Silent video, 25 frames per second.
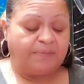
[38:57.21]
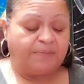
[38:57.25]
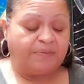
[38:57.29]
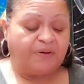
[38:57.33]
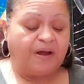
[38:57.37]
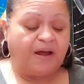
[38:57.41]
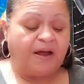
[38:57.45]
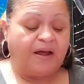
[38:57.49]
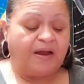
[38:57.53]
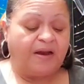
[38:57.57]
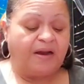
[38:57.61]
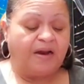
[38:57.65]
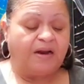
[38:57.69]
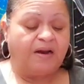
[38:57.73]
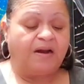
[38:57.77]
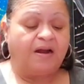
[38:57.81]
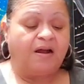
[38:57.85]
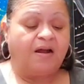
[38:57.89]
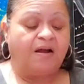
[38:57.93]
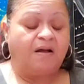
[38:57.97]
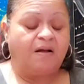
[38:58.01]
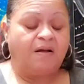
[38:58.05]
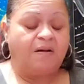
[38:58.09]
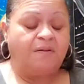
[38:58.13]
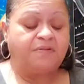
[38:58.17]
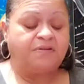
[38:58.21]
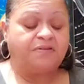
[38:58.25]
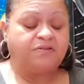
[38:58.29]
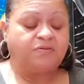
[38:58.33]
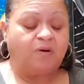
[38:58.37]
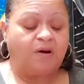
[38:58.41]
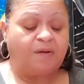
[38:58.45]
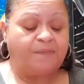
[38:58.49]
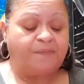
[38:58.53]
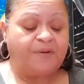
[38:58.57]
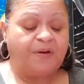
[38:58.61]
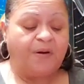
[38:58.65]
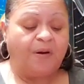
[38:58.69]
But, um,
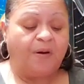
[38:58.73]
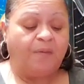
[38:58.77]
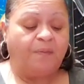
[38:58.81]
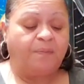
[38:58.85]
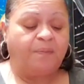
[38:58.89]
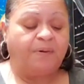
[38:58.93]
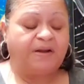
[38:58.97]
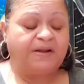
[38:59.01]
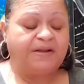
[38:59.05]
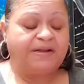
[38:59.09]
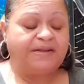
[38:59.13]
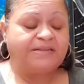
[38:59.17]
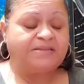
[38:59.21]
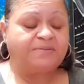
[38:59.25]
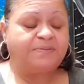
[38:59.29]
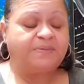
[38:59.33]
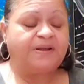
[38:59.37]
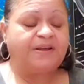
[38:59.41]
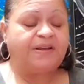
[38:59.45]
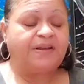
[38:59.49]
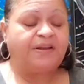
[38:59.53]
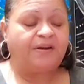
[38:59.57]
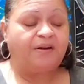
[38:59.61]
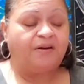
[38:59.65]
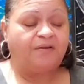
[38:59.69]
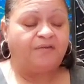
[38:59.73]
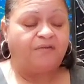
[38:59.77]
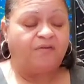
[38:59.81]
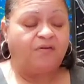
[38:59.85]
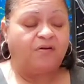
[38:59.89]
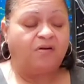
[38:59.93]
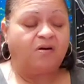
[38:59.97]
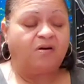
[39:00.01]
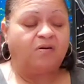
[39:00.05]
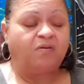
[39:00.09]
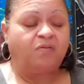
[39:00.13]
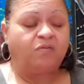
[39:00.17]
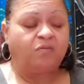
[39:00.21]
Scorpio, please be
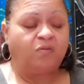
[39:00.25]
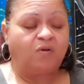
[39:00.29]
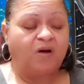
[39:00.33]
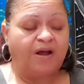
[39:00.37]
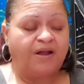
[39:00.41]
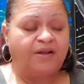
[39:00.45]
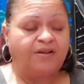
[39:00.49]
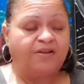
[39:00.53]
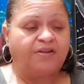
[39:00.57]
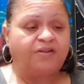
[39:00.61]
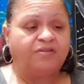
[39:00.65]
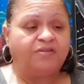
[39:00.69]
careful of what